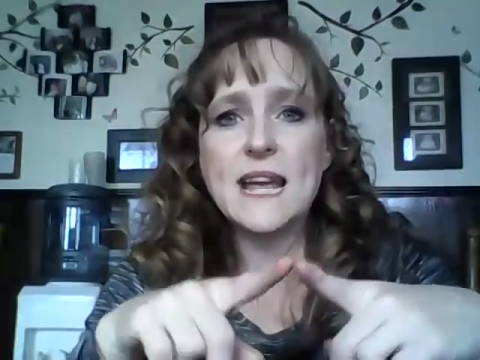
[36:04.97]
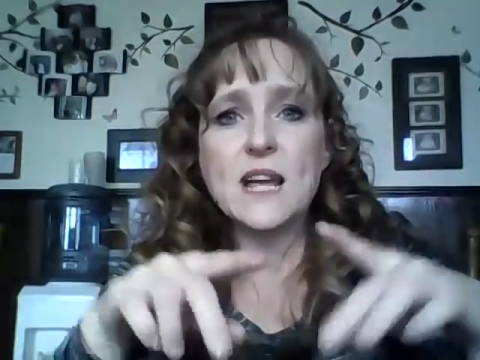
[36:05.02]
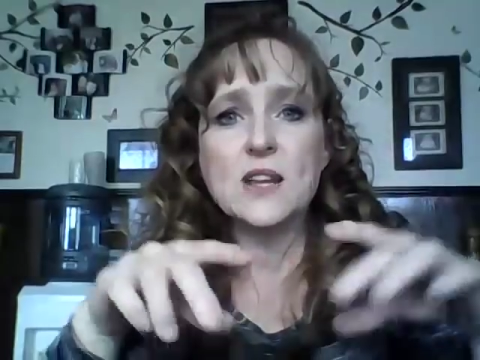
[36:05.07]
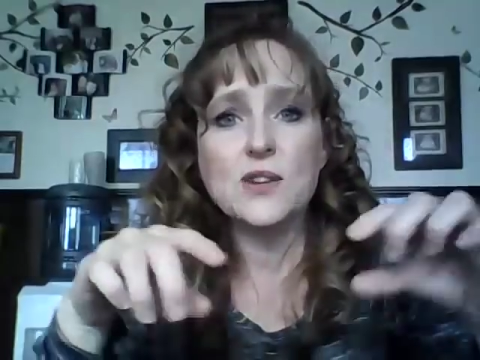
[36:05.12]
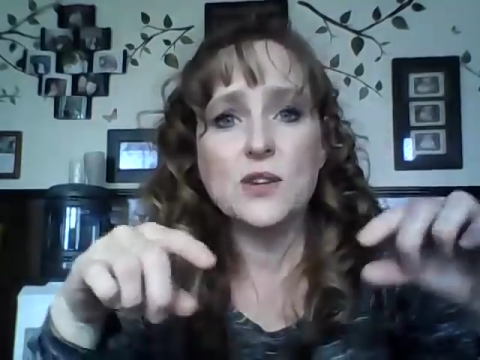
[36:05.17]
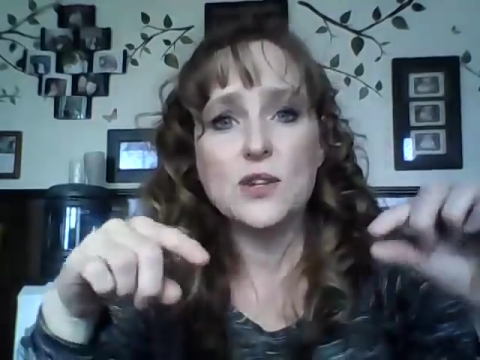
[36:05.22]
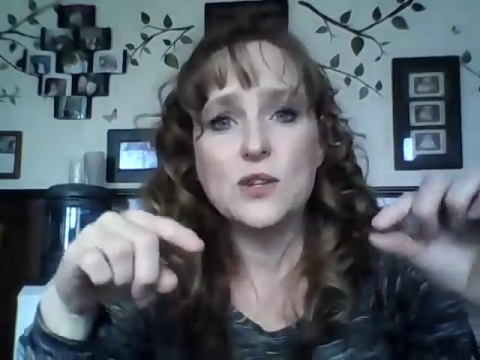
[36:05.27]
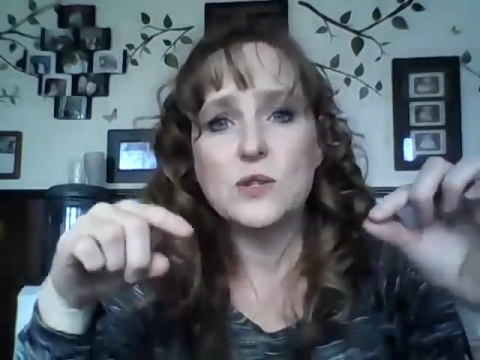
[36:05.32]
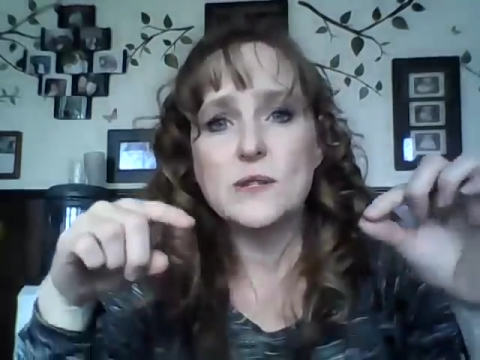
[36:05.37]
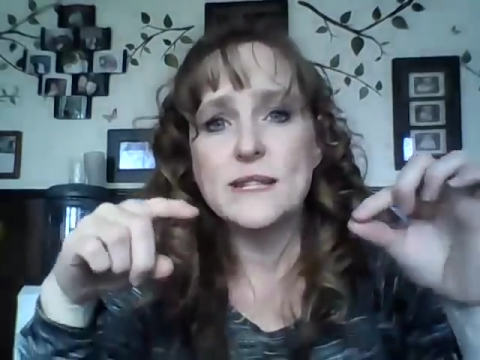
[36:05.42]
A and
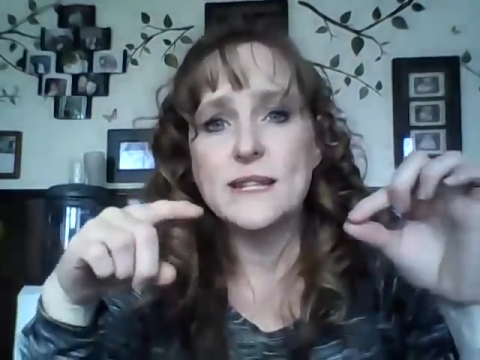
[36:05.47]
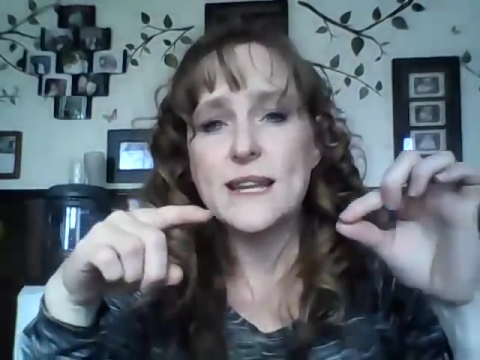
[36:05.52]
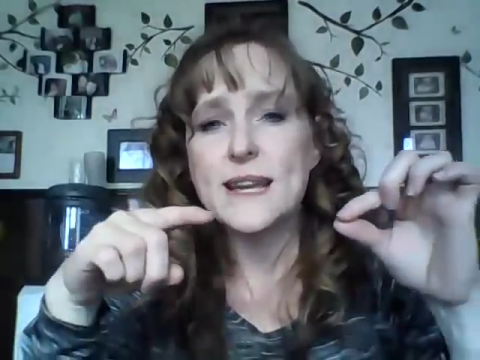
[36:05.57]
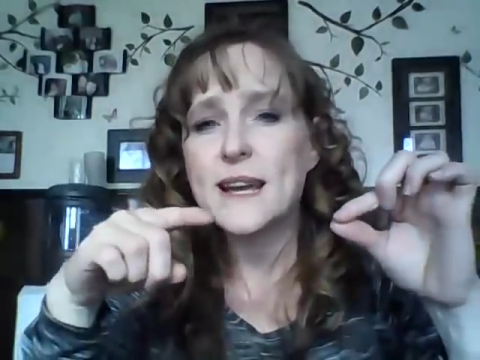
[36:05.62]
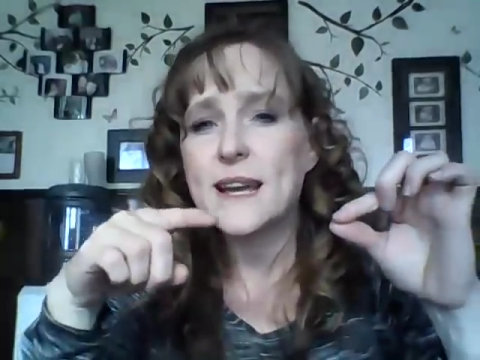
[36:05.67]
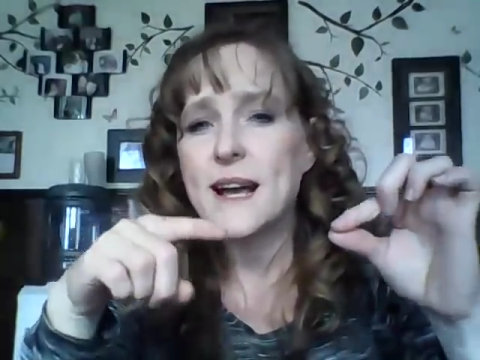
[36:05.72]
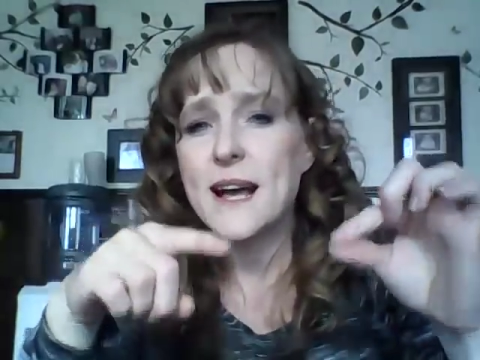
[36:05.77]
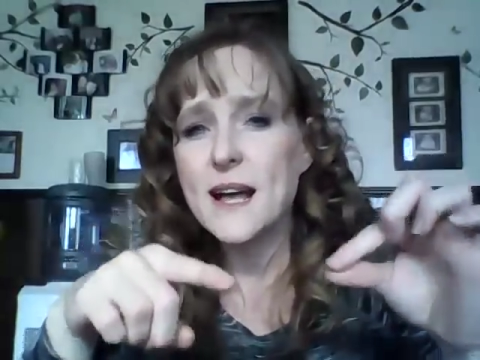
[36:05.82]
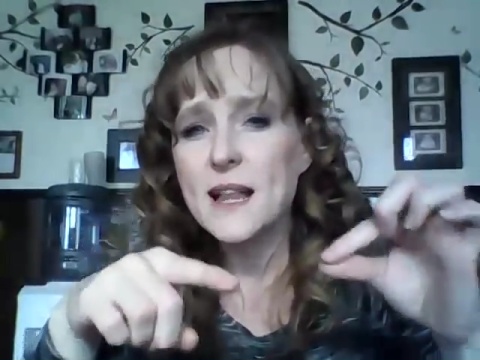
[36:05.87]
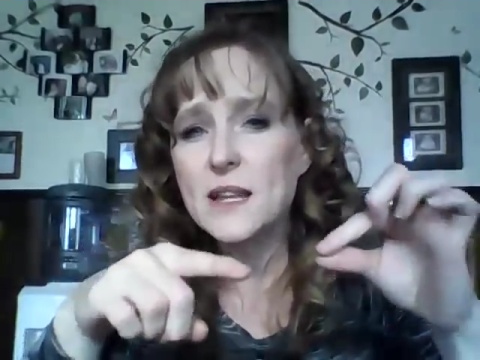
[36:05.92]
you're using a
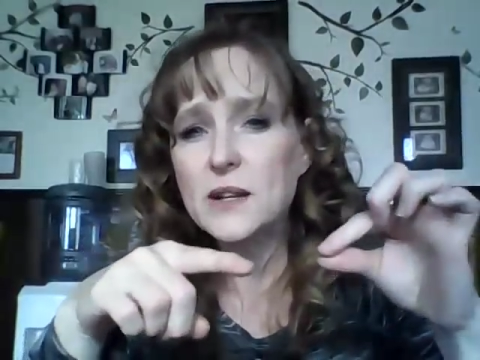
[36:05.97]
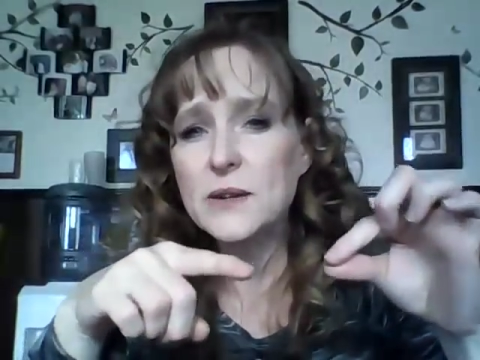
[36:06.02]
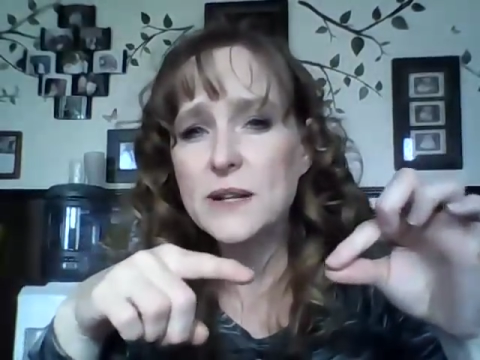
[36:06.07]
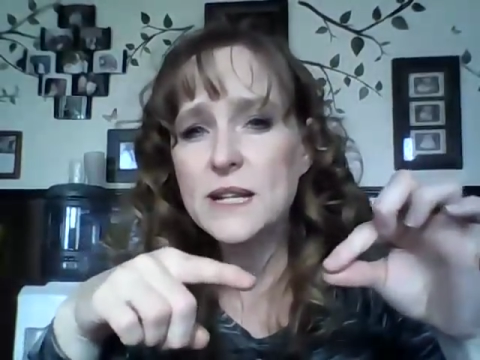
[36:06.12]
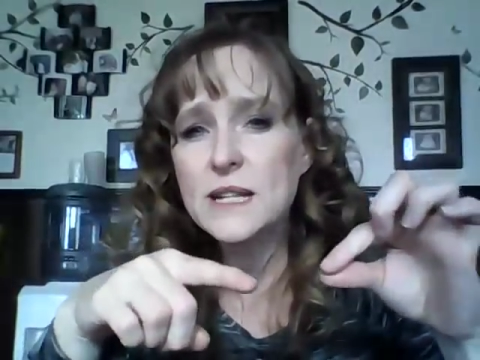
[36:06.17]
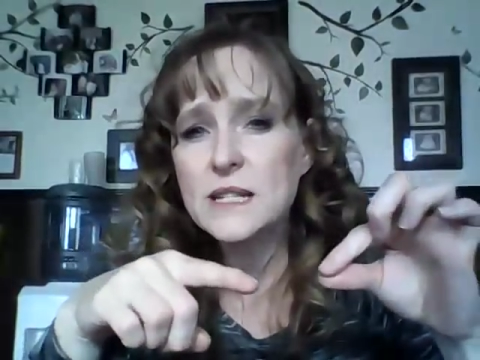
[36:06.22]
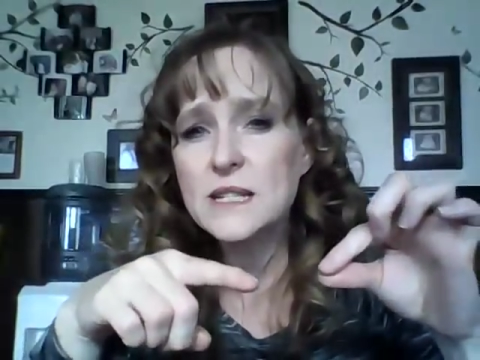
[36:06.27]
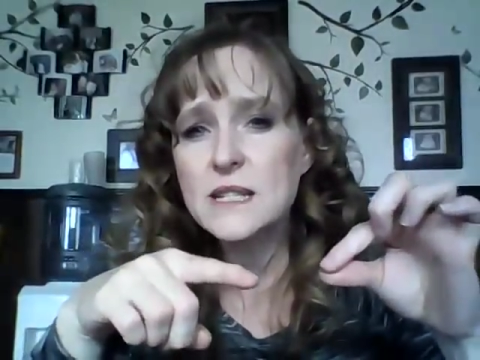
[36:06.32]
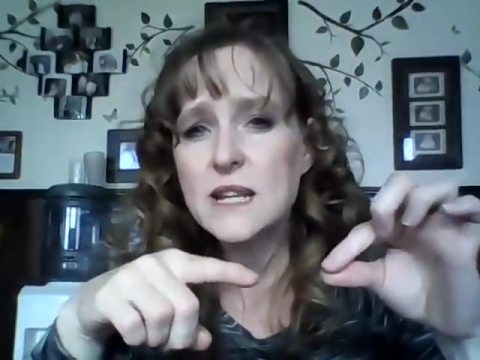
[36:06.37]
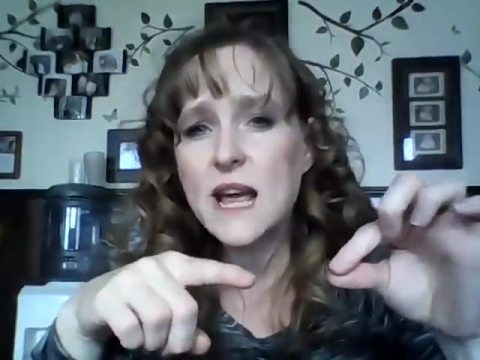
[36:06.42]

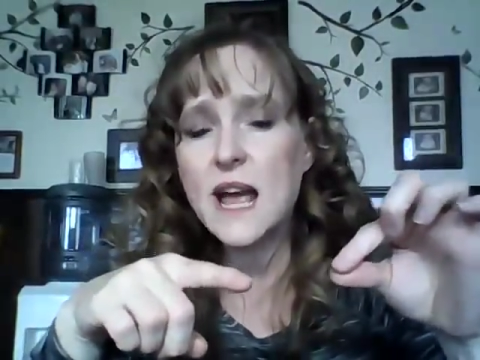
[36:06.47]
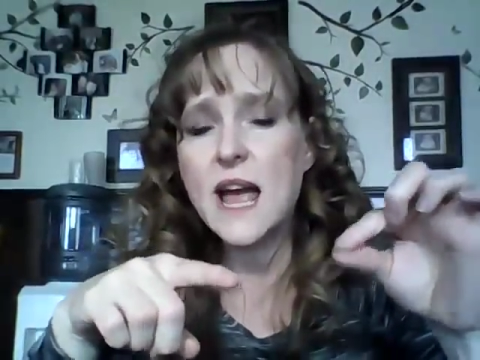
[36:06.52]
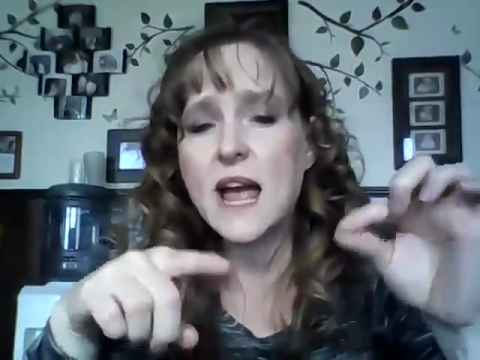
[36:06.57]
colorant,